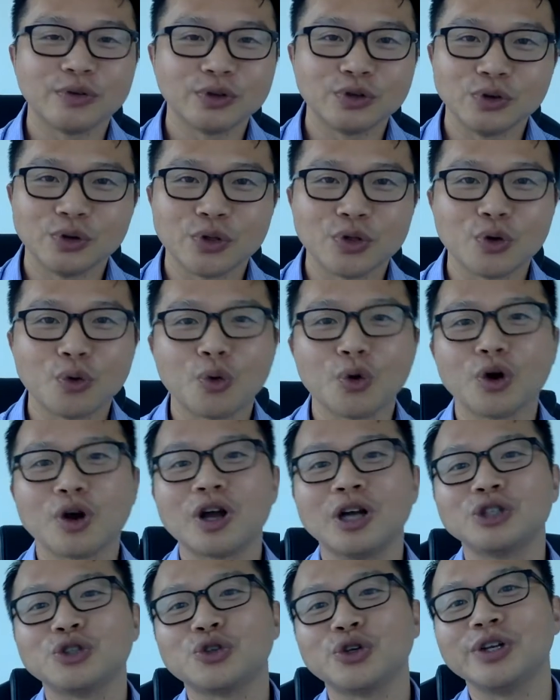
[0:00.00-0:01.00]
to a third world
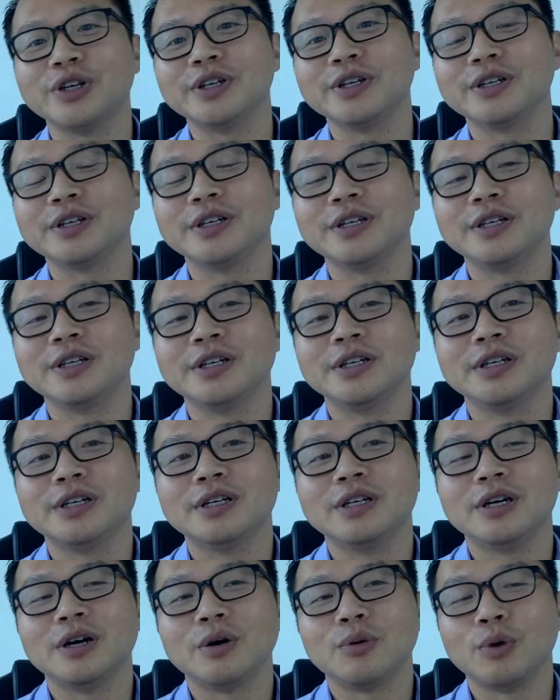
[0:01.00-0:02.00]
country
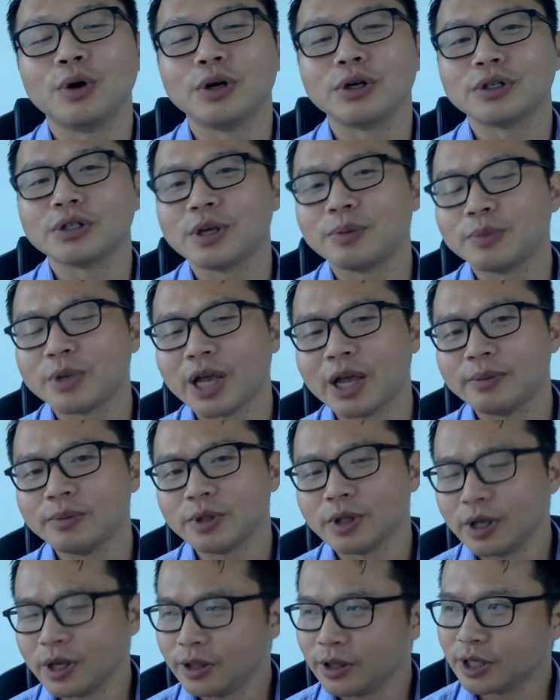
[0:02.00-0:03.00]
where sometimes
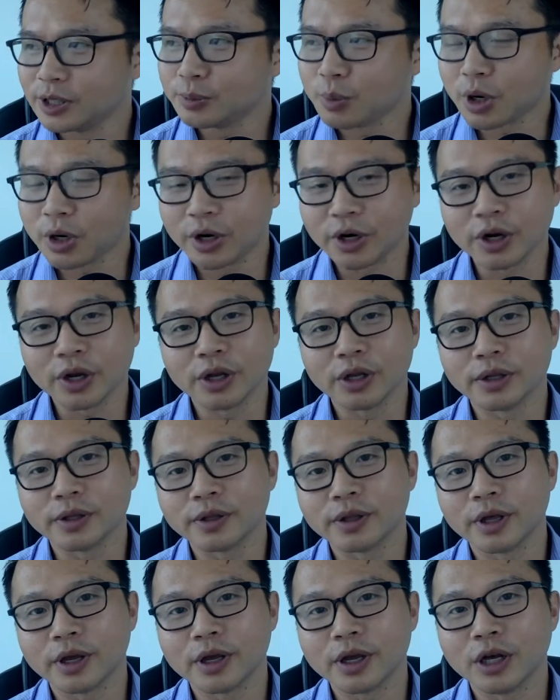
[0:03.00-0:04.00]
in this part of
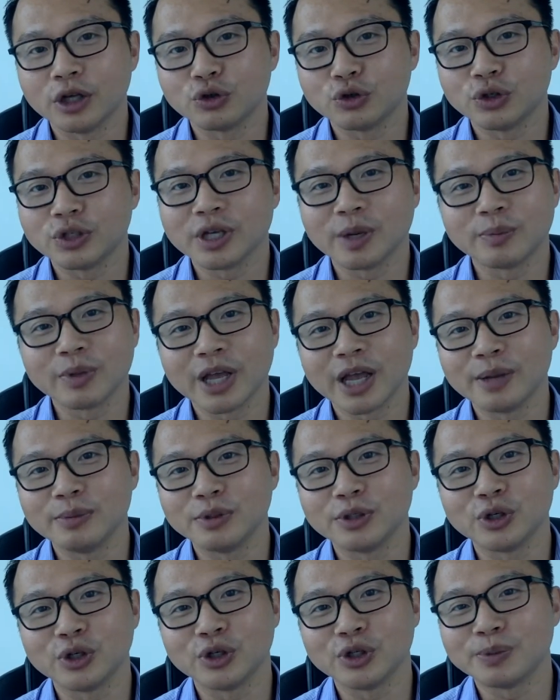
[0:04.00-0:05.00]
the country, sometimes
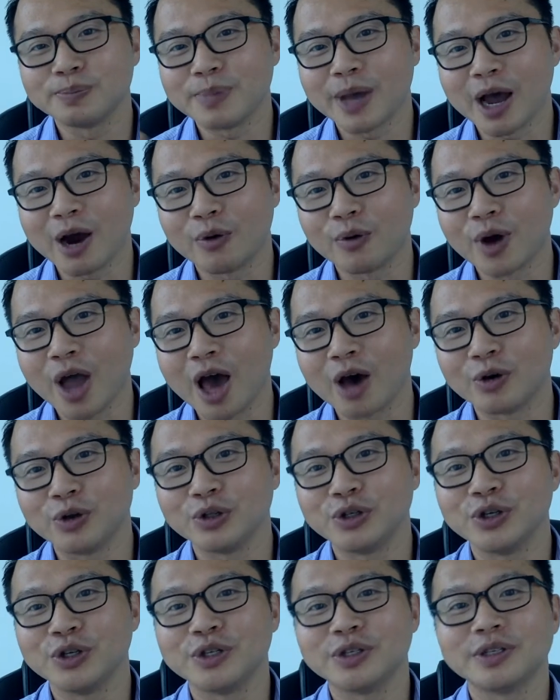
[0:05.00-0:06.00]
there's power
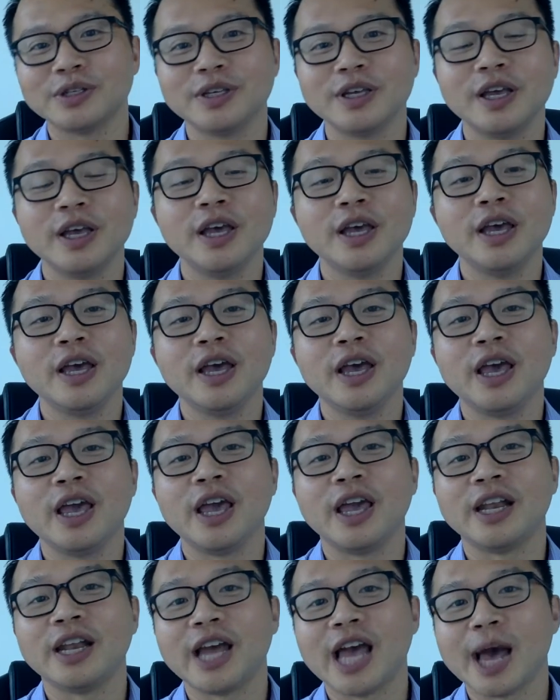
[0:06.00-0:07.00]
outages.
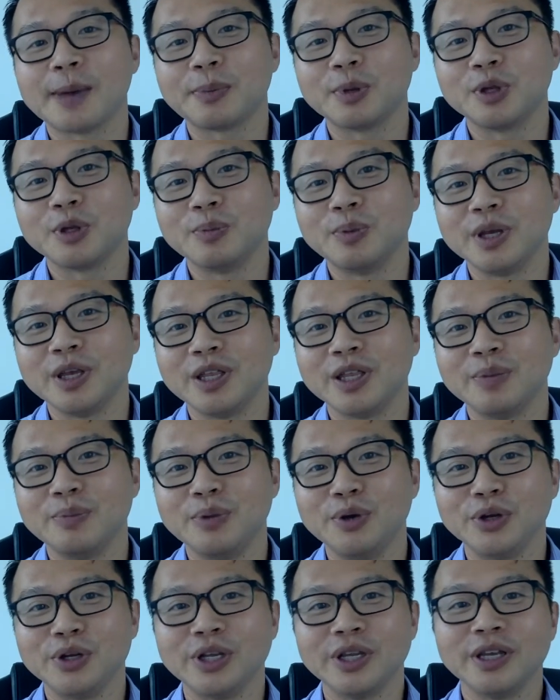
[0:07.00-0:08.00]
And I happened to be in the
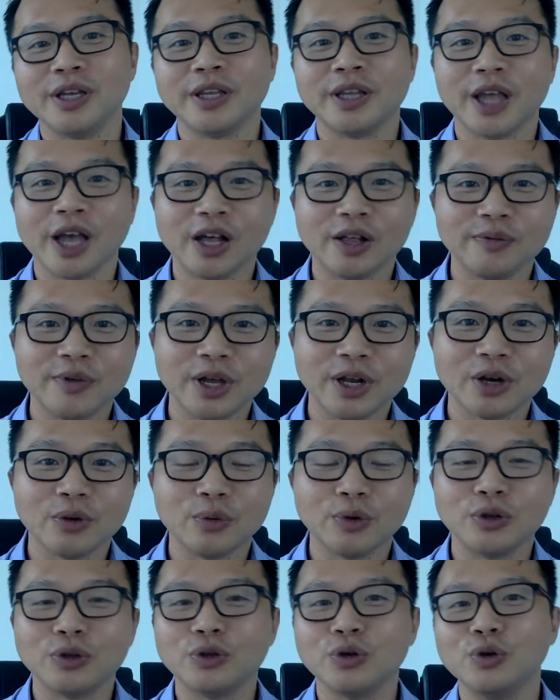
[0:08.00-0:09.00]
building in the elevator
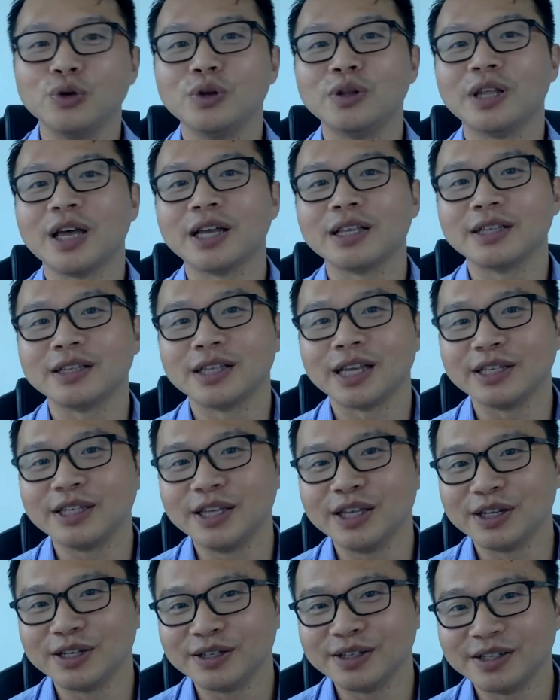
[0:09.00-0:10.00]
with 2
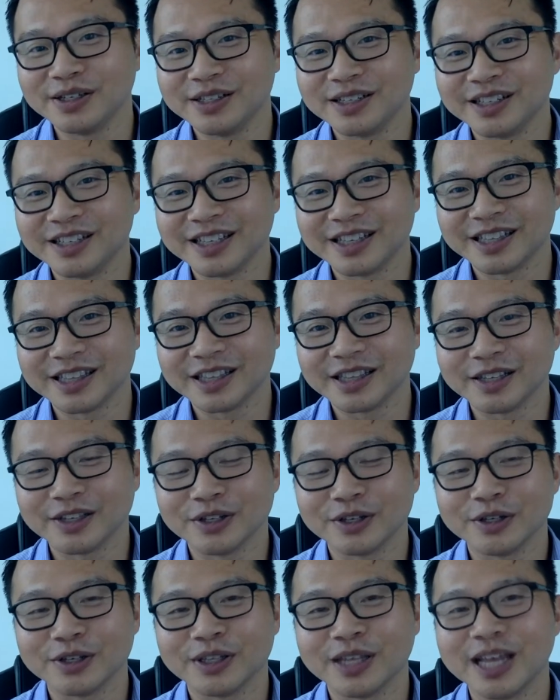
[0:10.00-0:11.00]
Latina
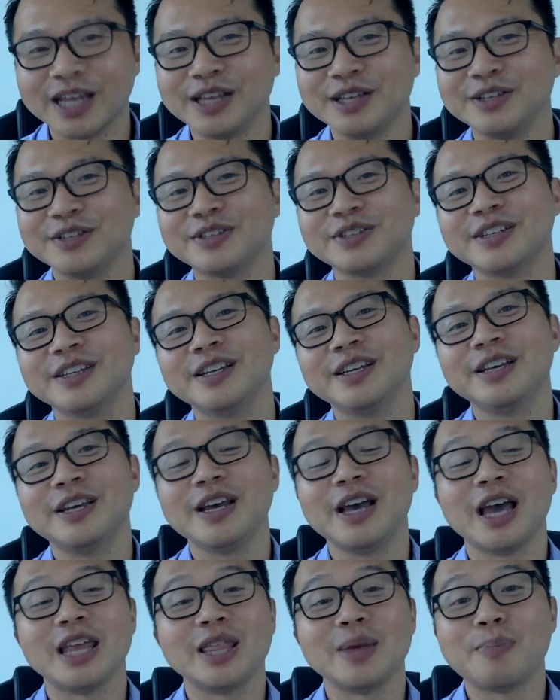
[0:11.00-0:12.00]
ladies,
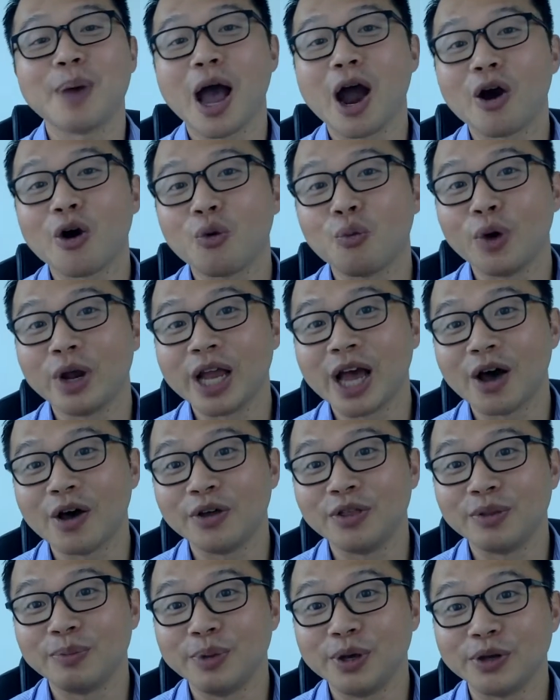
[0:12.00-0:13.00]
and the power went out in
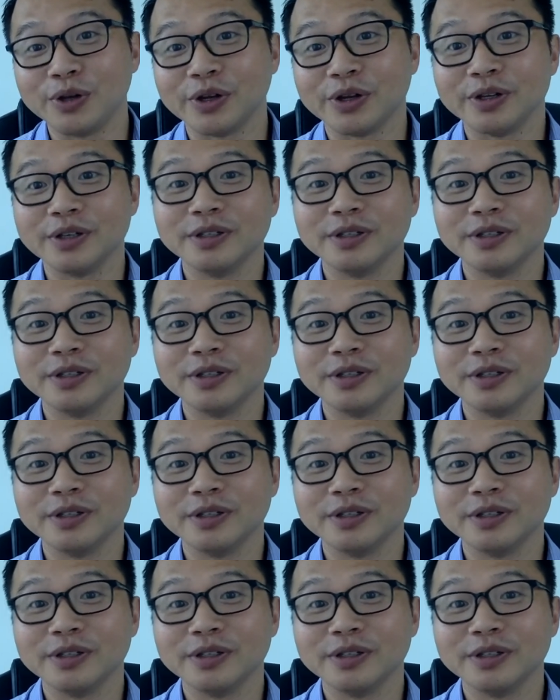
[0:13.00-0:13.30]
the building.